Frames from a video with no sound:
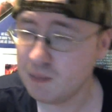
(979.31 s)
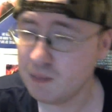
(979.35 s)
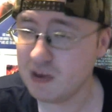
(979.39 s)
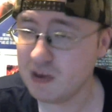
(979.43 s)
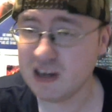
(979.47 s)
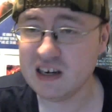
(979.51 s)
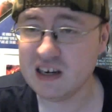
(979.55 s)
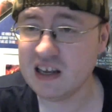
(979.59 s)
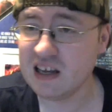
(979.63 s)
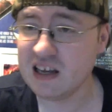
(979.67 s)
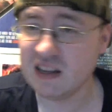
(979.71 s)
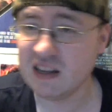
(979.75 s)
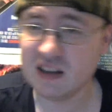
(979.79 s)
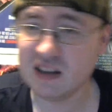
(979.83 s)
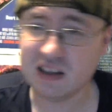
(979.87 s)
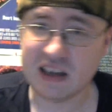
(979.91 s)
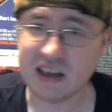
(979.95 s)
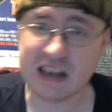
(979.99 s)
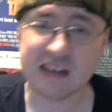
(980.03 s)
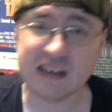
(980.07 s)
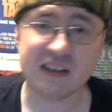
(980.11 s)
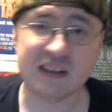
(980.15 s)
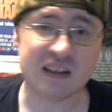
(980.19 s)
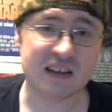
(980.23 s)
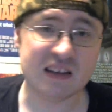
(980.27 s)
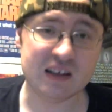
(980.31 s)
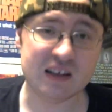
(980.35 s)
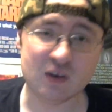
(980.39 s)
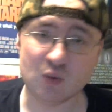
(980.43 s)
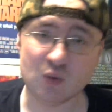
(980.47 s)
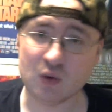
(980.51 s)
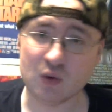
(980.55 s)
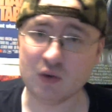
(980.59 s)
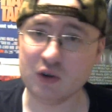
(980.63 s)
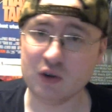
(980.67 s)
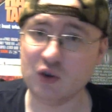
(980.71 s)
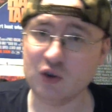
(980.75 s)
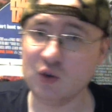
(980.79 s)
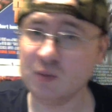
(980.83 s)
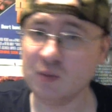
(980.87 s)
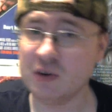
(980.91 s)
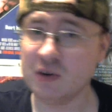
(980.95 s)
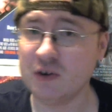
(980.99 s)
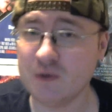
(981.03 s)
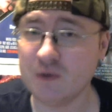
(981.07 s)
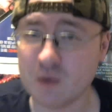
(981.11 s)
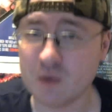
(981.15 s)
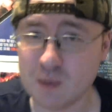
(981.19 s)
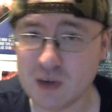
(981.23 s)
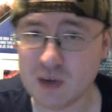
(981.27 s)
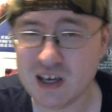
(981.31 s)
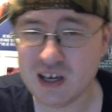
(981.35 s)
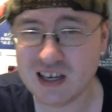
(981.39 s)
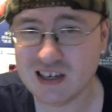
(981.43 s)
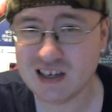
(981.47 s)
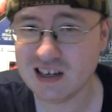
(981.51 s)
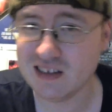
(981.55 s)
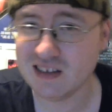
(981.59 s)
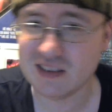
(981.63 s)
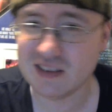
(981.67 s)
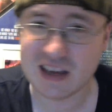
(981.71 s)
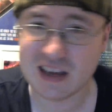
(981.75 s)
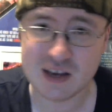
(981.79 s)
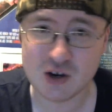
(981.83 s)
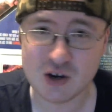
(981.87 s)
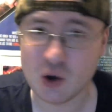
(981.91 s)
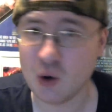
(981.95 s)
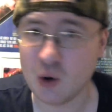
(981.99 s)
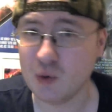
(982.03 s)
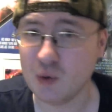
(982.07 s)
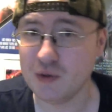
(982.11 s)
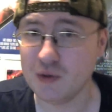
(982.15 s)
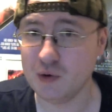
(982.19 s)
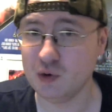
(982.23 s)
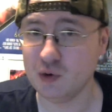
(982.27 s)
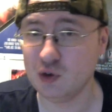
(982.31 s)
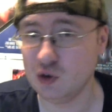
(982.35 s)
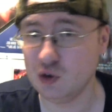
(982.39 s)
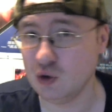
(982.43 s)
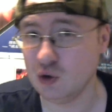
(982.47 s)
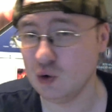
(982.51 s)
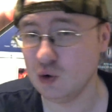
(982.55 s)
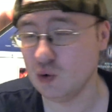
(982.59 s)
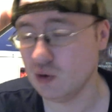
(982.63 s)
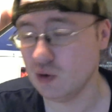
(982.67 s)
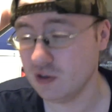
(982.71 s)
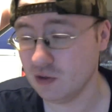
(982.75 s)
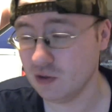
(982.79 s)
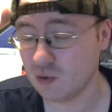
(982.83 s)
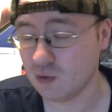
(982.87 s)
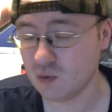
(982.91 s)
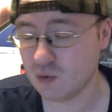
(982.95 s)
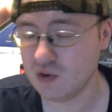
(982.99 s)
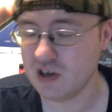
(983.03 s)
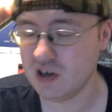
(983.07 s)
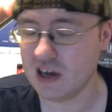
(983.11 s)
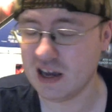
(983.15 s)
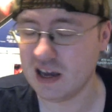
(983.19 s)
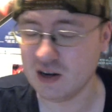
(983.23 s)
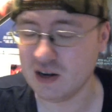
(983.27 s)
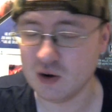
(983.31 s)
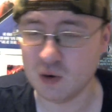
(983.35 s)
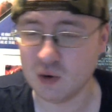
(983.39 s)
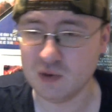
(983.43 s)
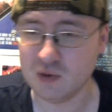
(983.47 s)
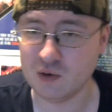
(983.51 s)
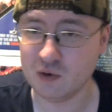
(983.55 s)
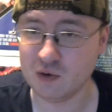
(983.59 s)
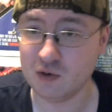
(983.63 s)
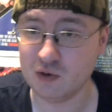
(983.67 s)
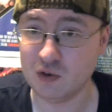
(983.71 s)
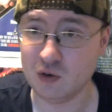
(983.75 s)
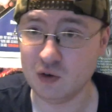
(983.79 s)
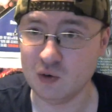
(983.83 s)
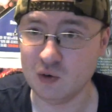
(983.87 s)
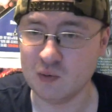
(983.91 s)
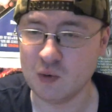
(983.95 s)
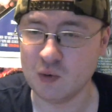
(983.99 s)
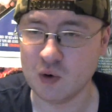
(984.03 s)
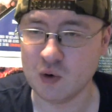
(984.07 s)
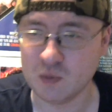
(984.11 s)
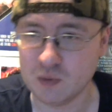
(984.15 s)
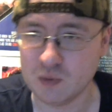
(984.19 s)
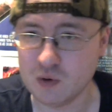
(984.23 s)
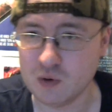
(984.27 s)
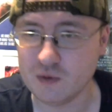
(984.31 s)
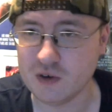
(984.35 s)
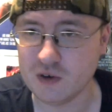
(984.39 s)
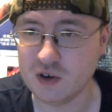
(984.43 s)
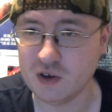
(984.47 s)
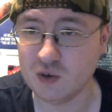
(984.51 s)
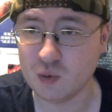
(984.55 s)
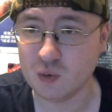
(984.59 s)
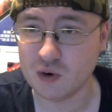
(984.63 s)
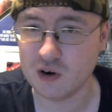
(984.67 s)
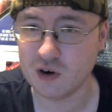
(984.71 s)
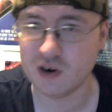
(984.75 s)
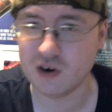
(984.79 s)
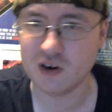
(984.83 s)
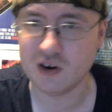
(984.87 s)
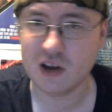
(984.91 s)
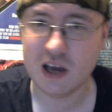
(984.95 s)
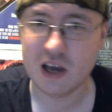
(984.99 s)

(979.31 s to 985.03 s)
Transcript: but again, the ending didn't really do much for me because I know there's two and three. I know there's two more movies where